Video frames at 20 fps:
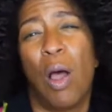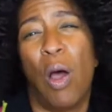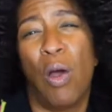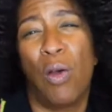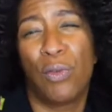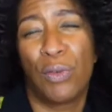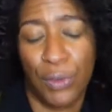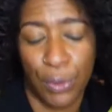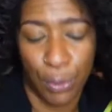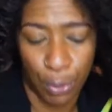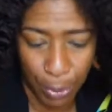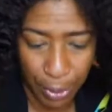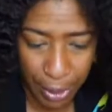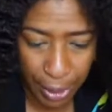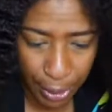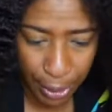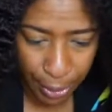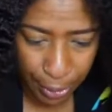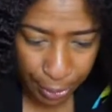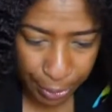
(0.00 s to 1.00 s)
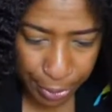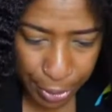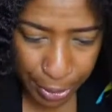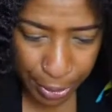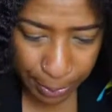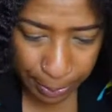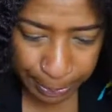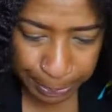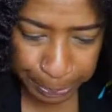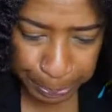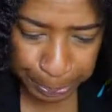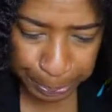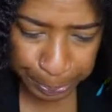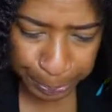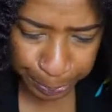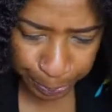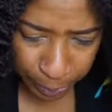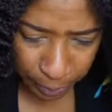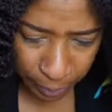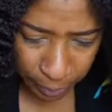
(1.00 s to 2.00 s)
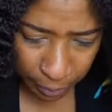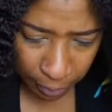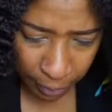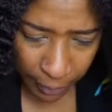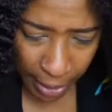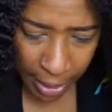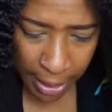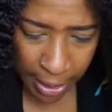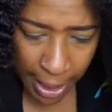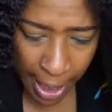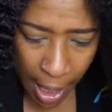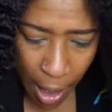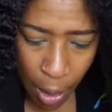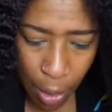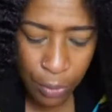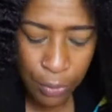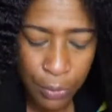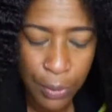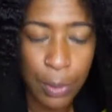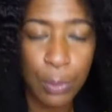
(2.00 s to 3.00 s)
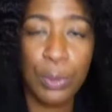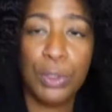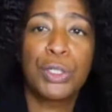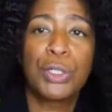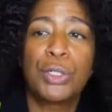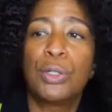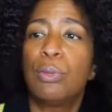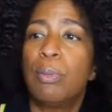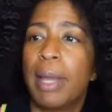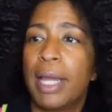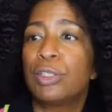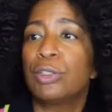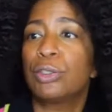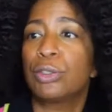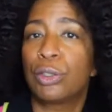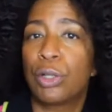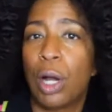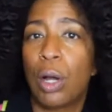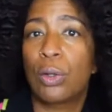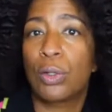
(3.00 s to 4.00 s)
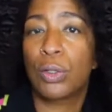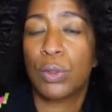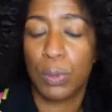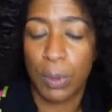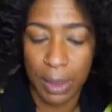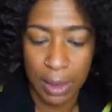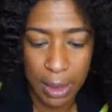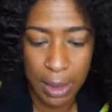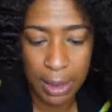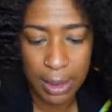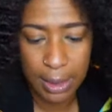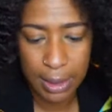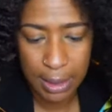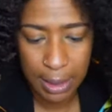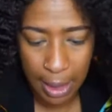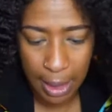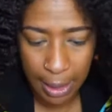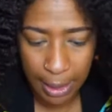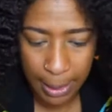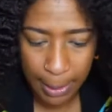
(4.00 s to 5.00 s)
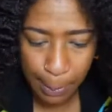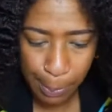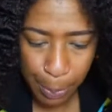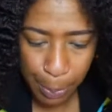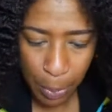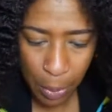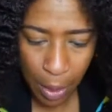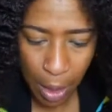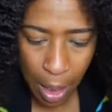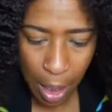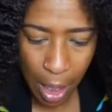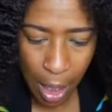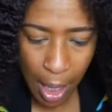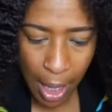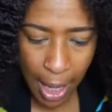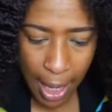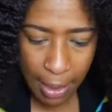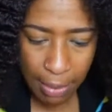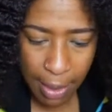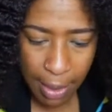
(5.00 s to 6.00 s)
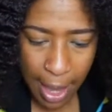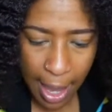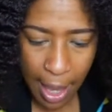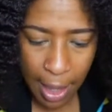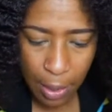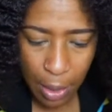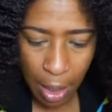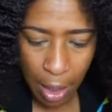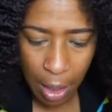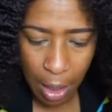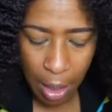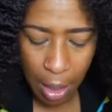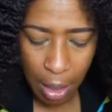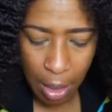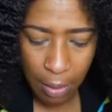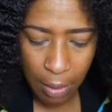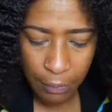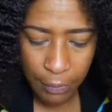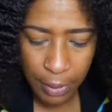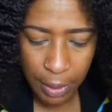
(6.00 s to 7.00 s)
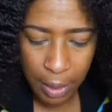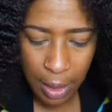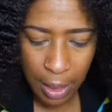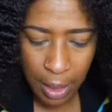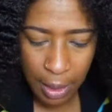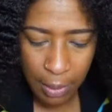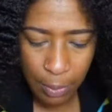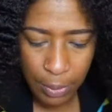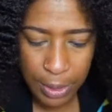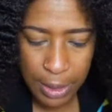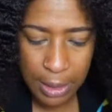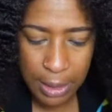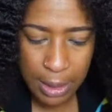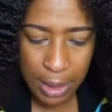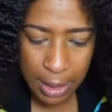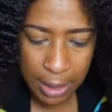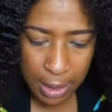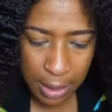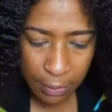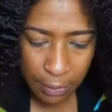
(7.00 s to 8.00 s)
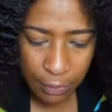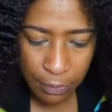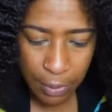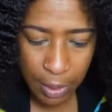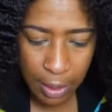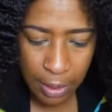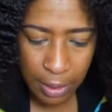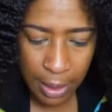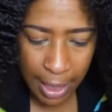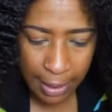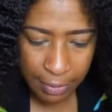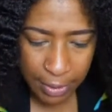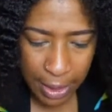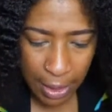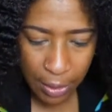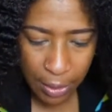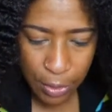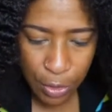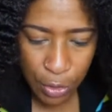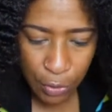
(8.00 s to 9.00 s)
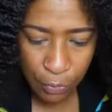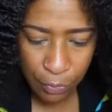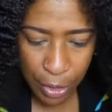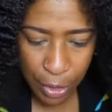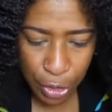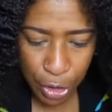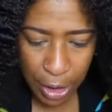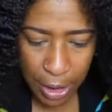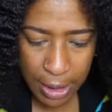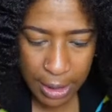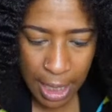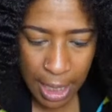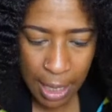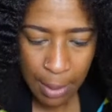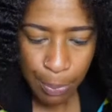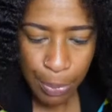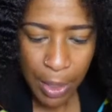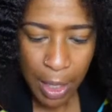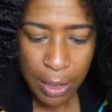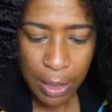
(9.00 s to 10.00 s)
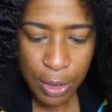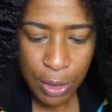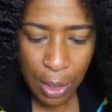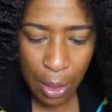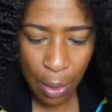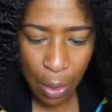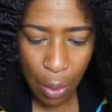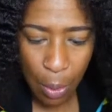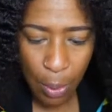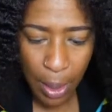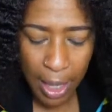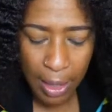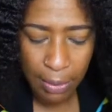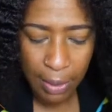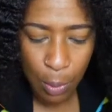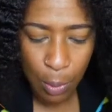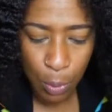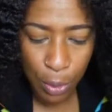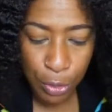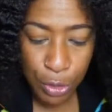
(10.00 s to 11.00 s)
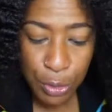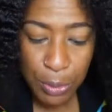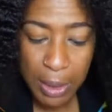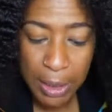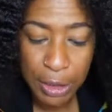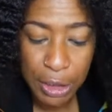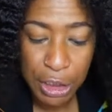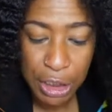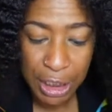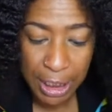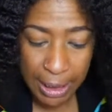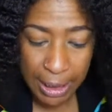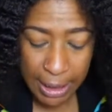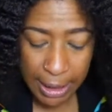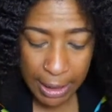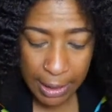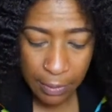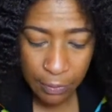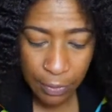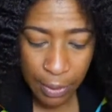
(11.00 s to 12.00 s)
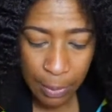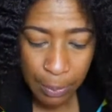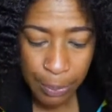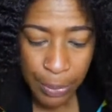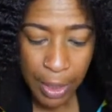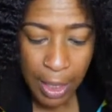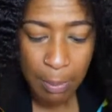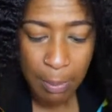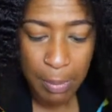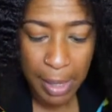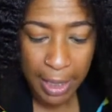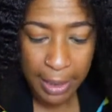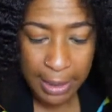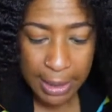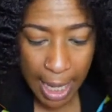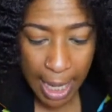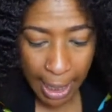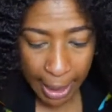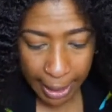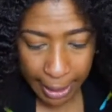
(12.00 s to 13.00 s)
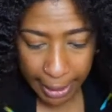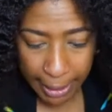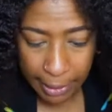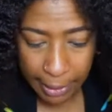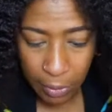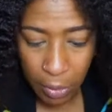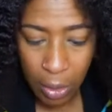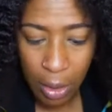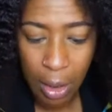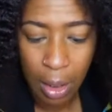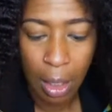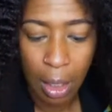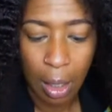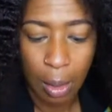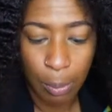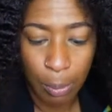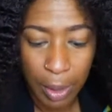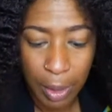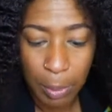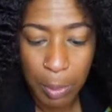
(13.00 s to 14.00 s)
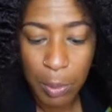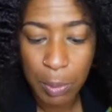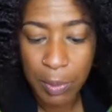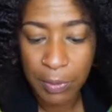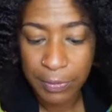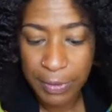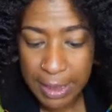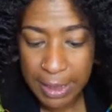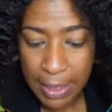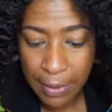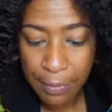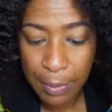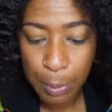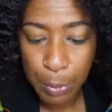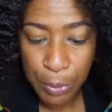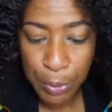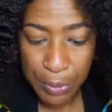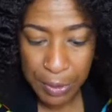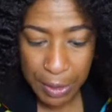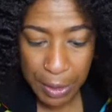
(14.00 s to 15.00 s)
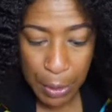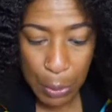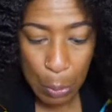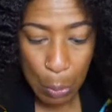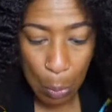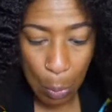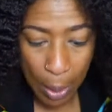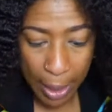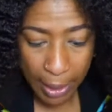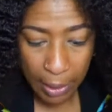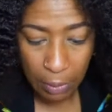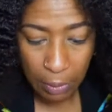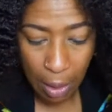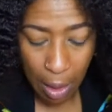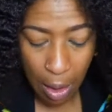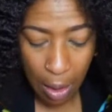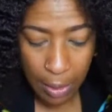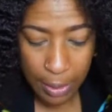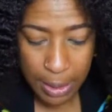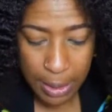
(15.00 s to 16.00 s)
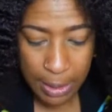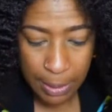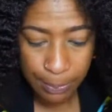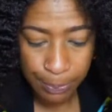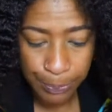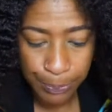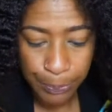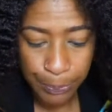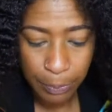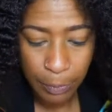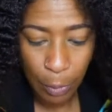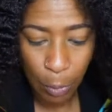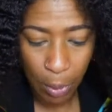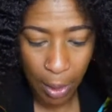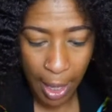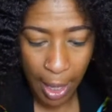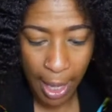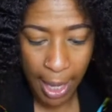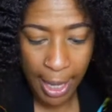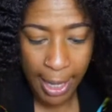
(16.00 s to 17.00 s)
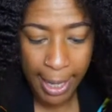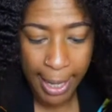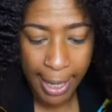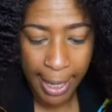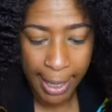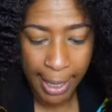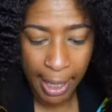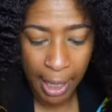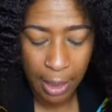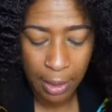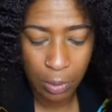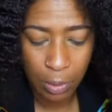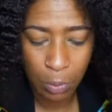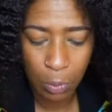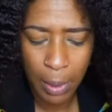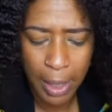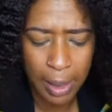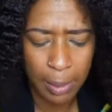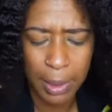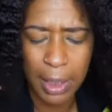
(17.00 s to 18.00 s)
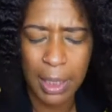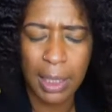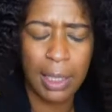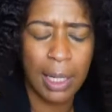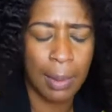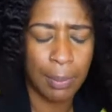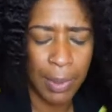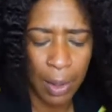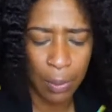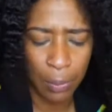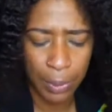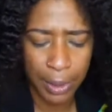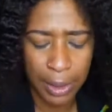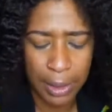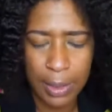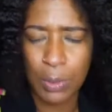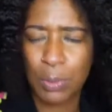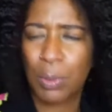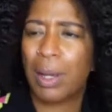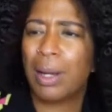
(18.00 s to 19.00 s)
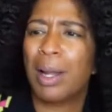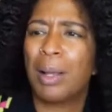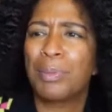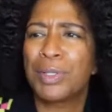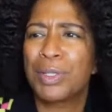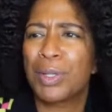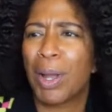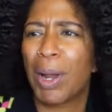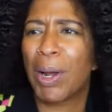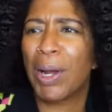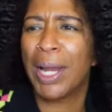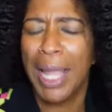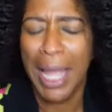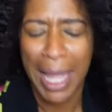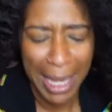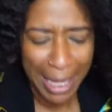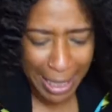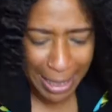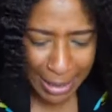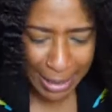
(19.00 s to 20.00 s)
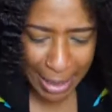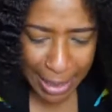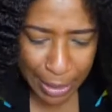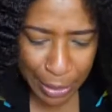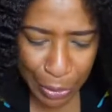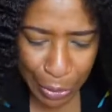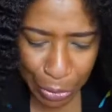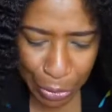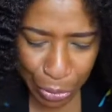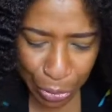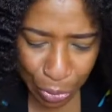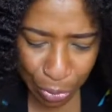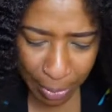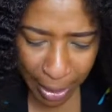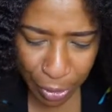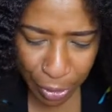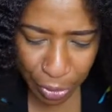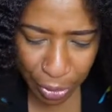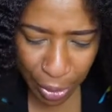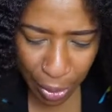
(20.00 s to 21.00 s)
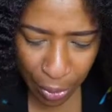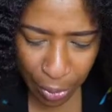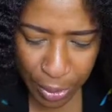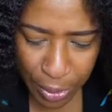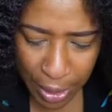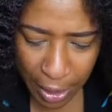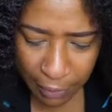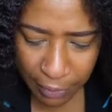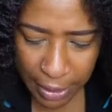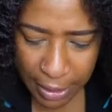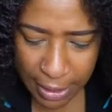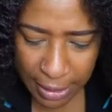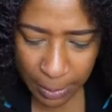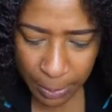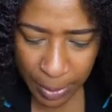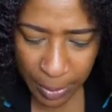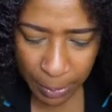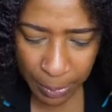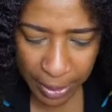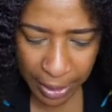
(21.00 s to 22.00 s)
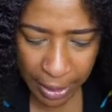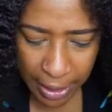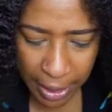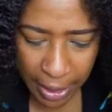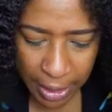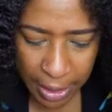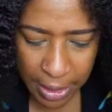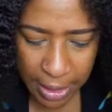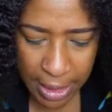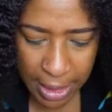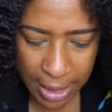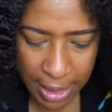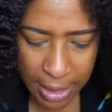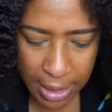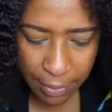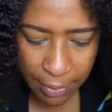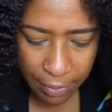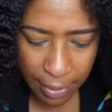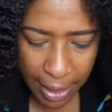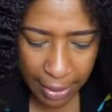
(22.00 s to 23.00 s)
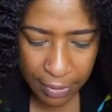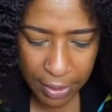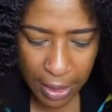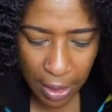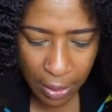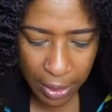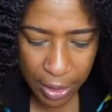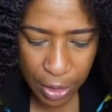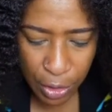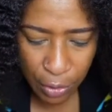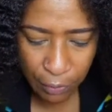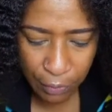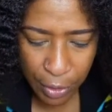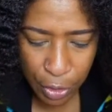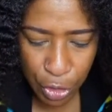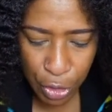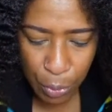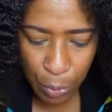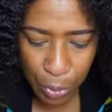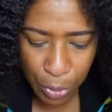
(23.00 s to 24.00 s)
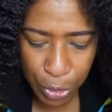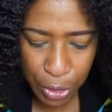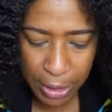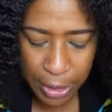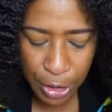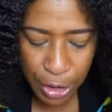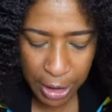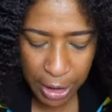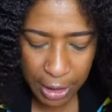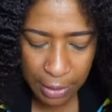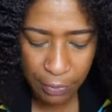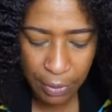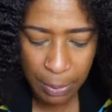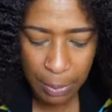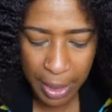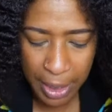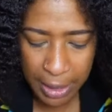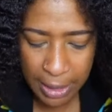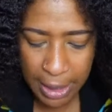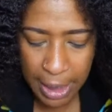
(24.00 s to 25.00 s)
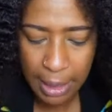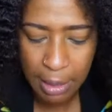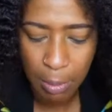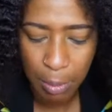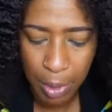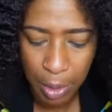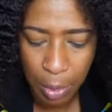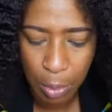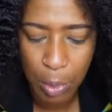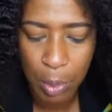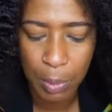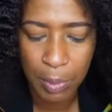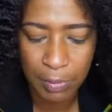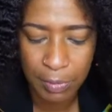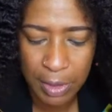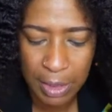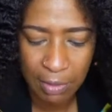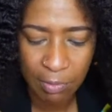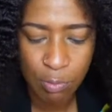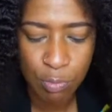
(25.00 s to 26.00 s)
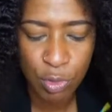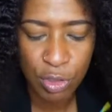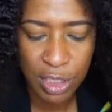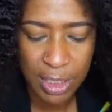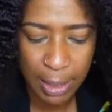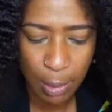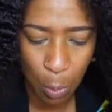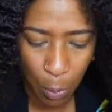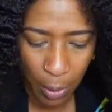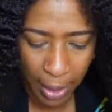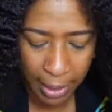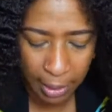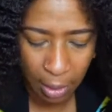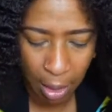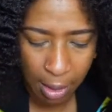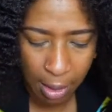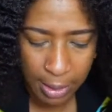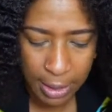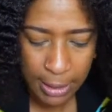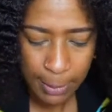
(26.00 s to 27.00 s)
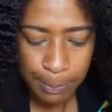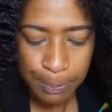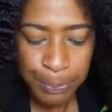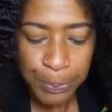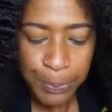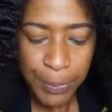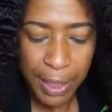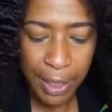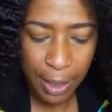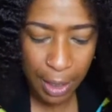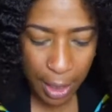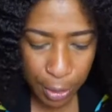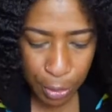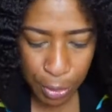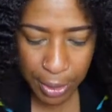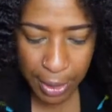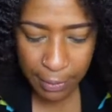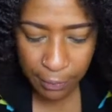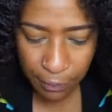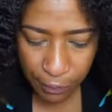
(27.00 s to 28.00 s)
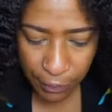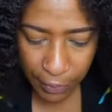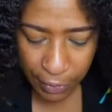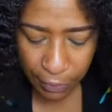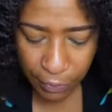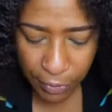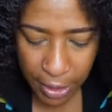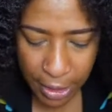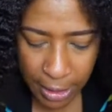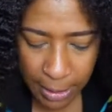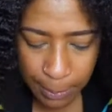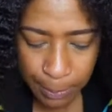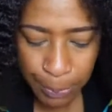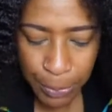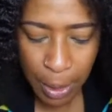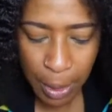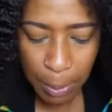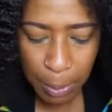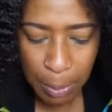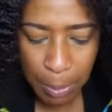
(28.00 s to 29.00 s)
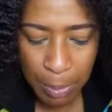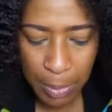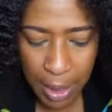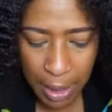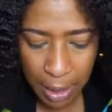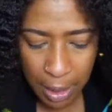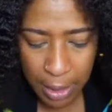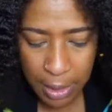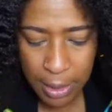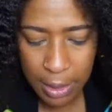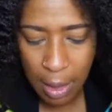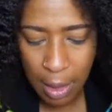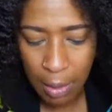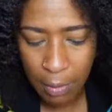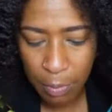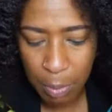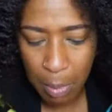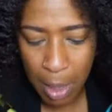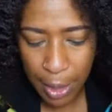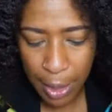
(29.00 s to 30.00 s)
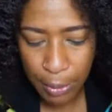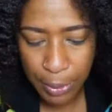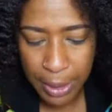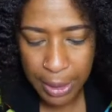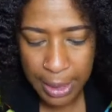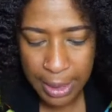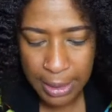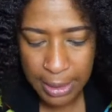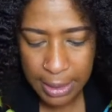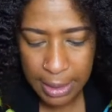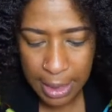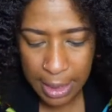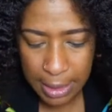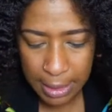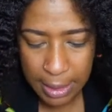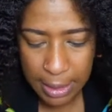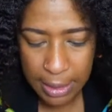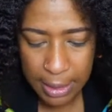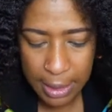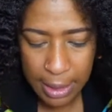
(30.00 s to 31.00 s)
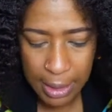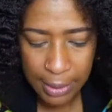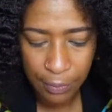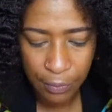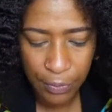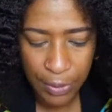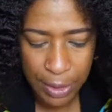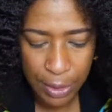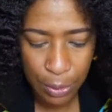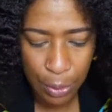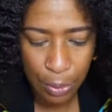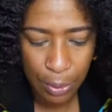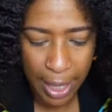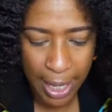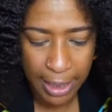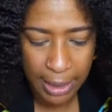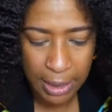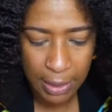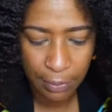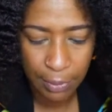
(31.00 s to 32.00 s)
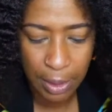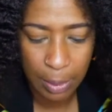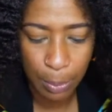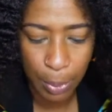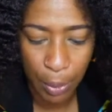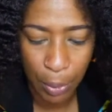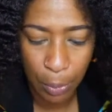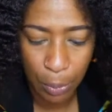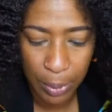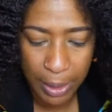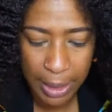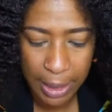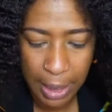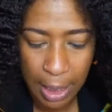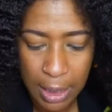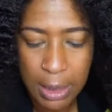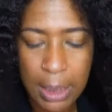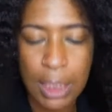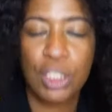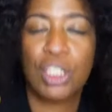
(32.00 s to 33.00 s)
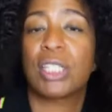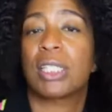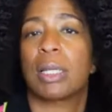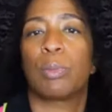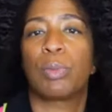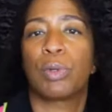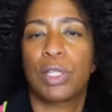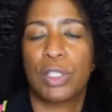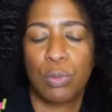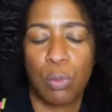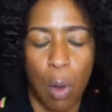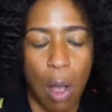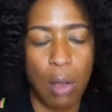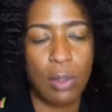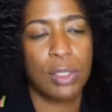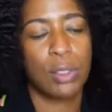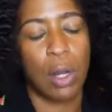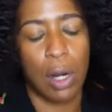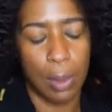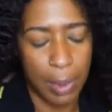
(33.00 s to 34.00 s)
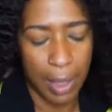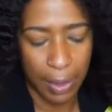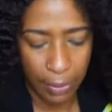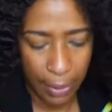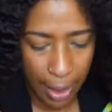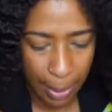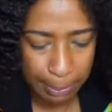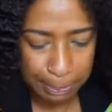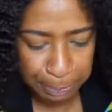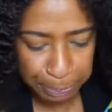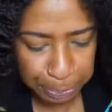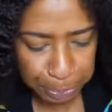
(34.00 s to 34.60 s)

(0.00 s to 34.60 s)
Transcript: over 3 years. Now, there were two major goals with this study and that uh, of the it was intensive lifestyle interventions. So, and they were to achieve and maintain a minimum of 7% weight loss. Okay. And wait a minute, I'm not reading this right. I'm sorry. It says the two major goals of the DPP intensive lifestyle intervention were to achieve and maintain a minimum of 7% weight loss and 150 minutes of moderate intensity physical activity per week, such as a brisk walk. Sorry about that.